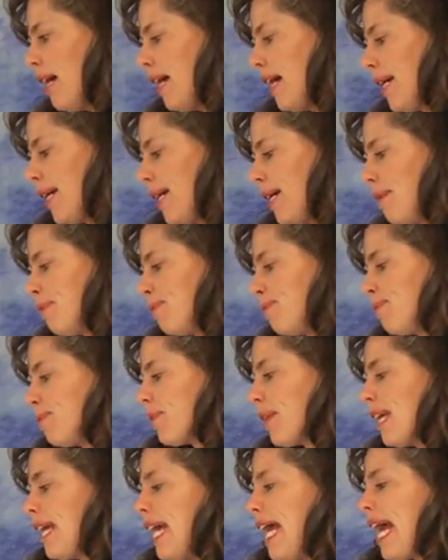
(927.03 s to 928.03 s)

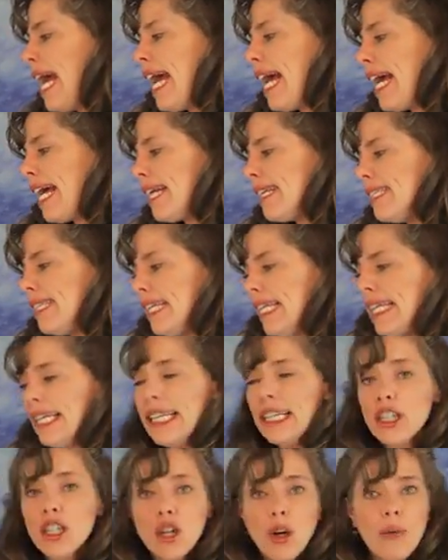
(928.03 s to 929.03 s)
And
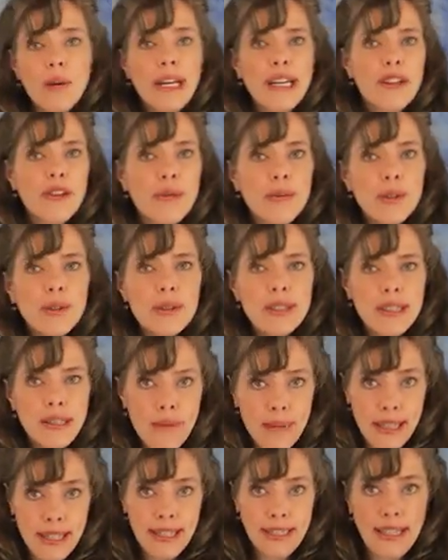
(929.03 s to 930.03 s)
in going through
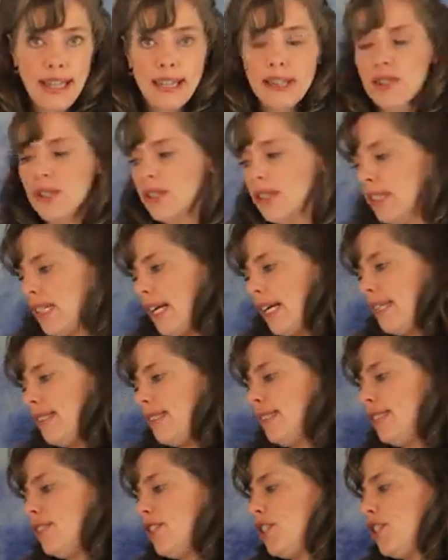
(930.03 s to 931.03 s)
some of these
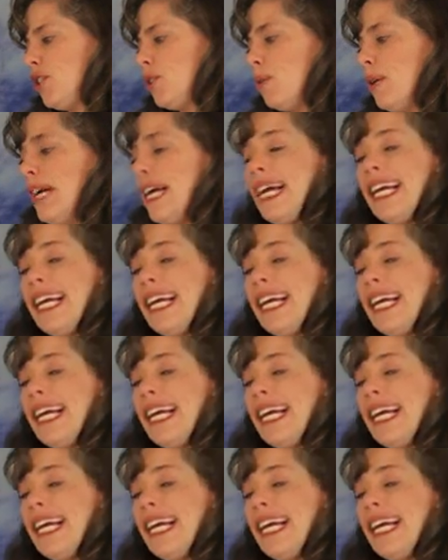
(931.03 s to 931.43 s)
exercises too,